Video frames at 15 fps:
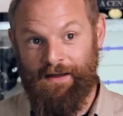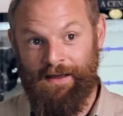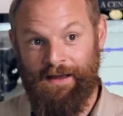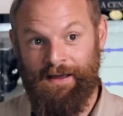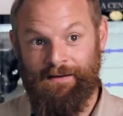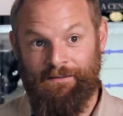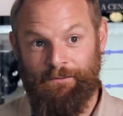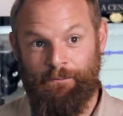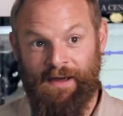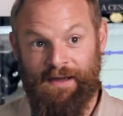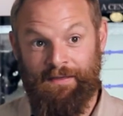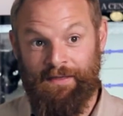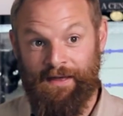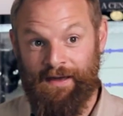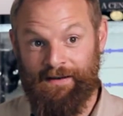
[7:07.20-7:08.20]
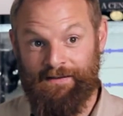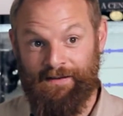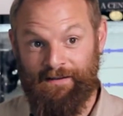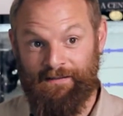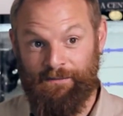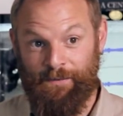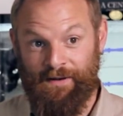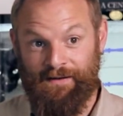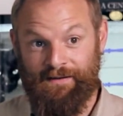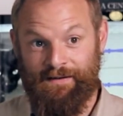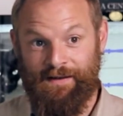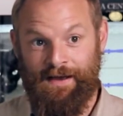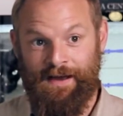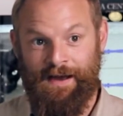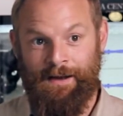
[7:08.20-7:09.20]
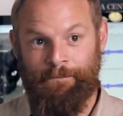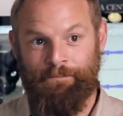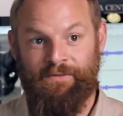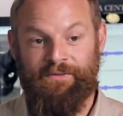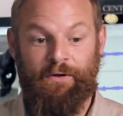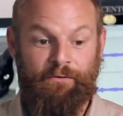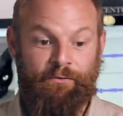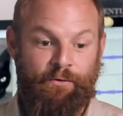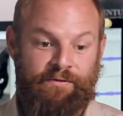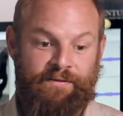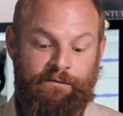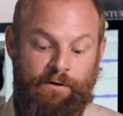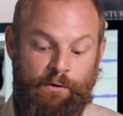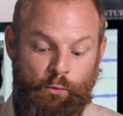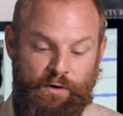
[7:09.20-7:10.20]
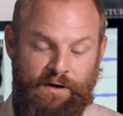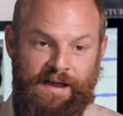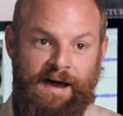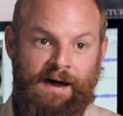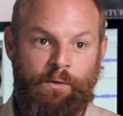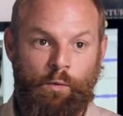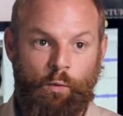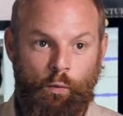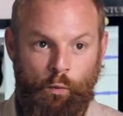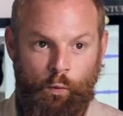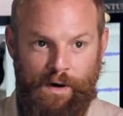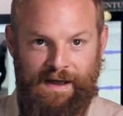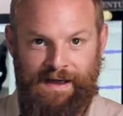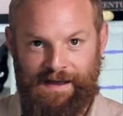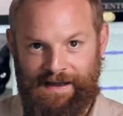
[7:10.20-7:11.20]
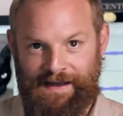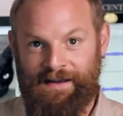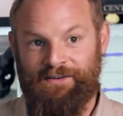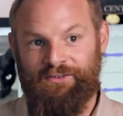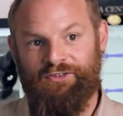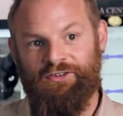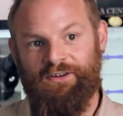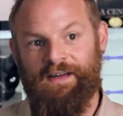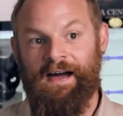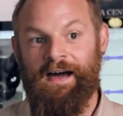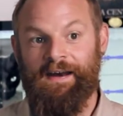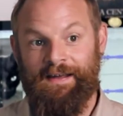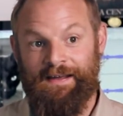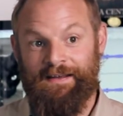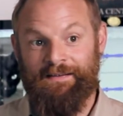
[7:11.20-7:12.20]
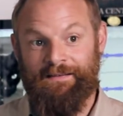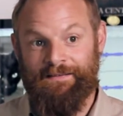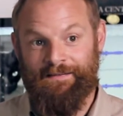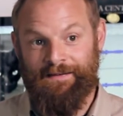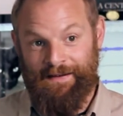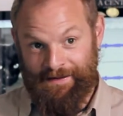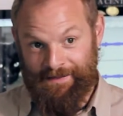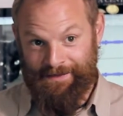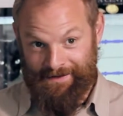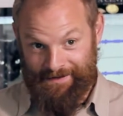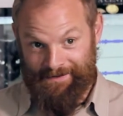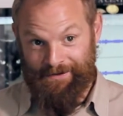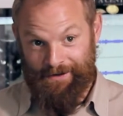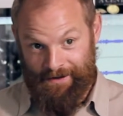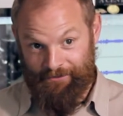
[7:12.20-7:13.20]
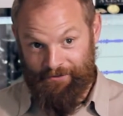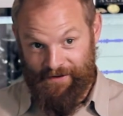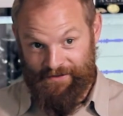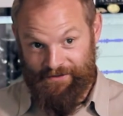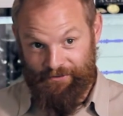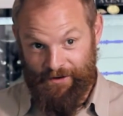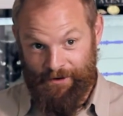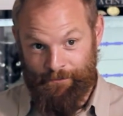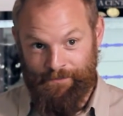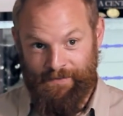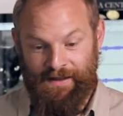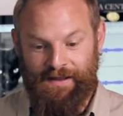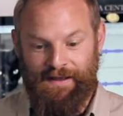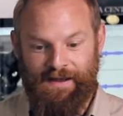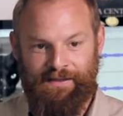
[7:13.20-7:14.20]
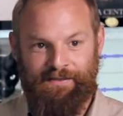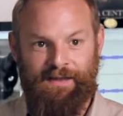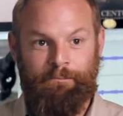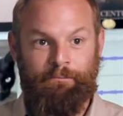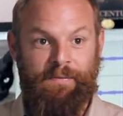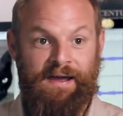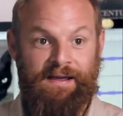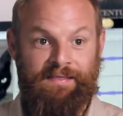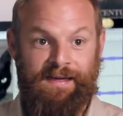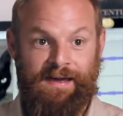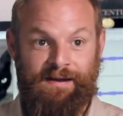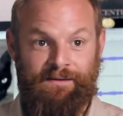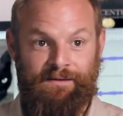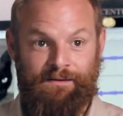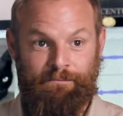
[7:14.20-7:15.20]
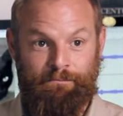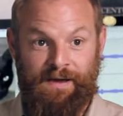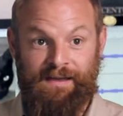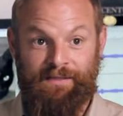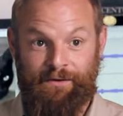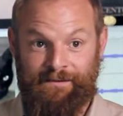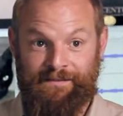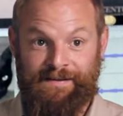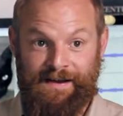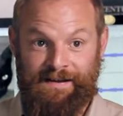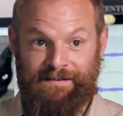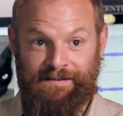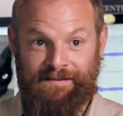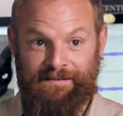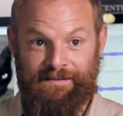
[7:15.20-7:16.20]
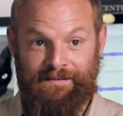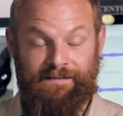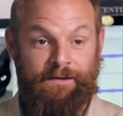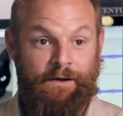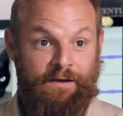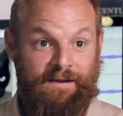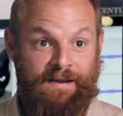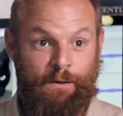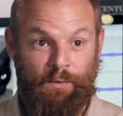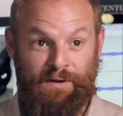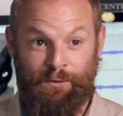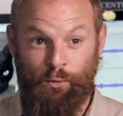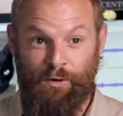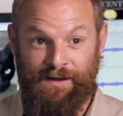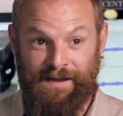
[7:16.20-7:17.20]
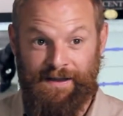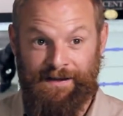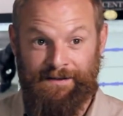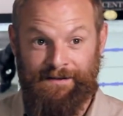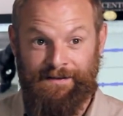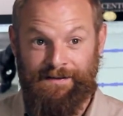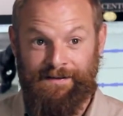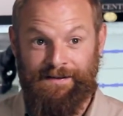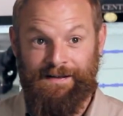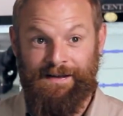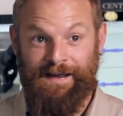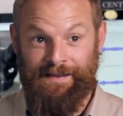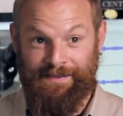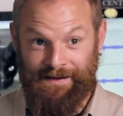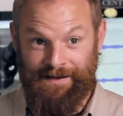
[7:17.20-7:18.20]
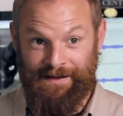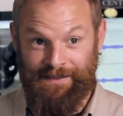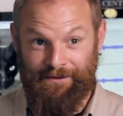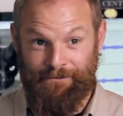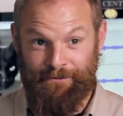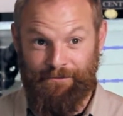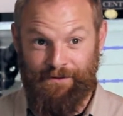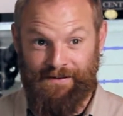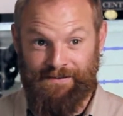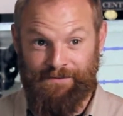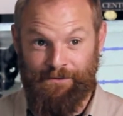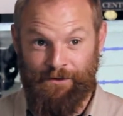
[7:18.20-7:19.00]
and make that adjustment. So of course you've got to work out where each cut is in the entire feature film and then make those changes. So yeah, when you're working at the length of a feature